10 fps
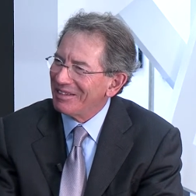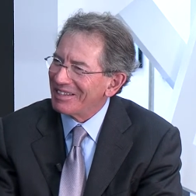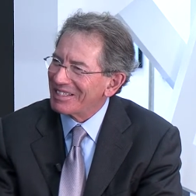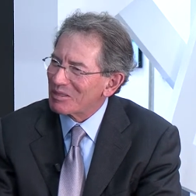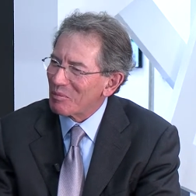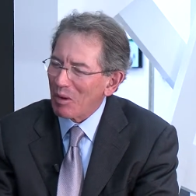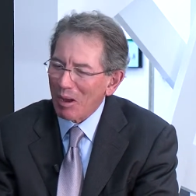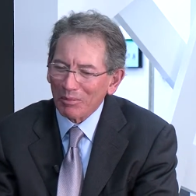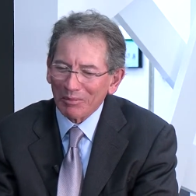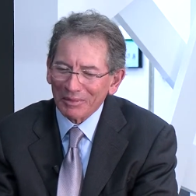is
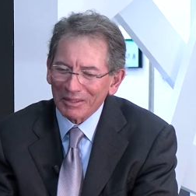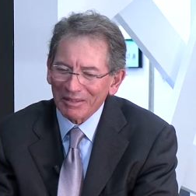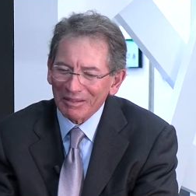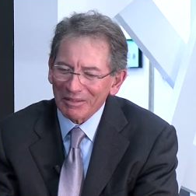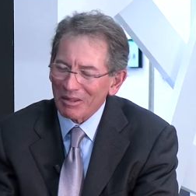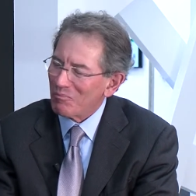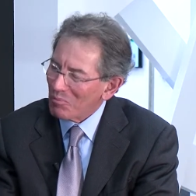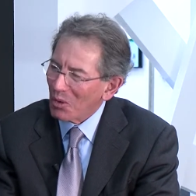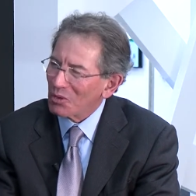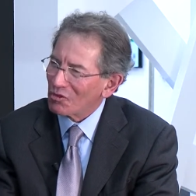probably the
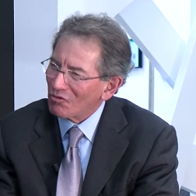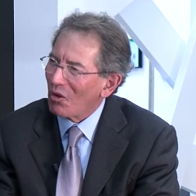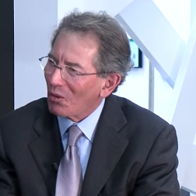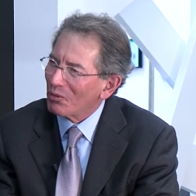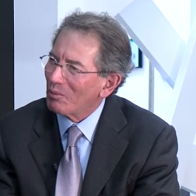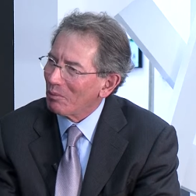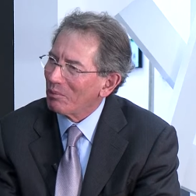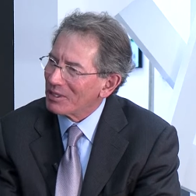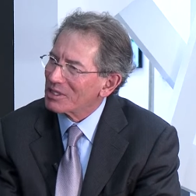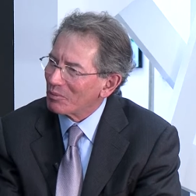most vulnerable
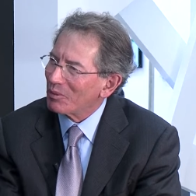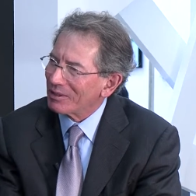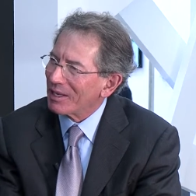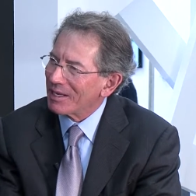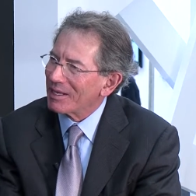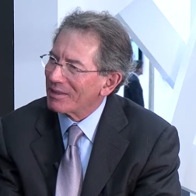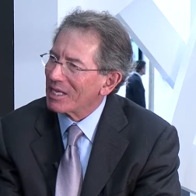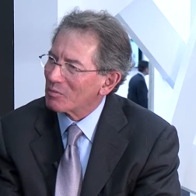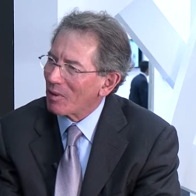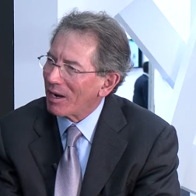place to put data, and
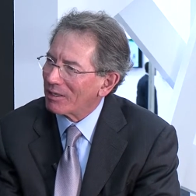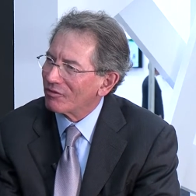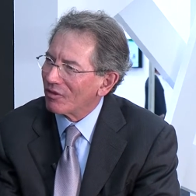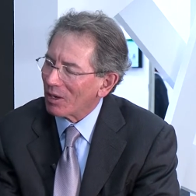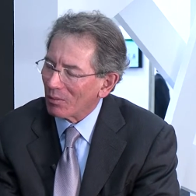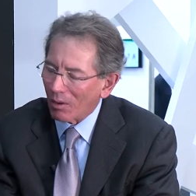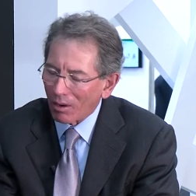that's behind the firewall.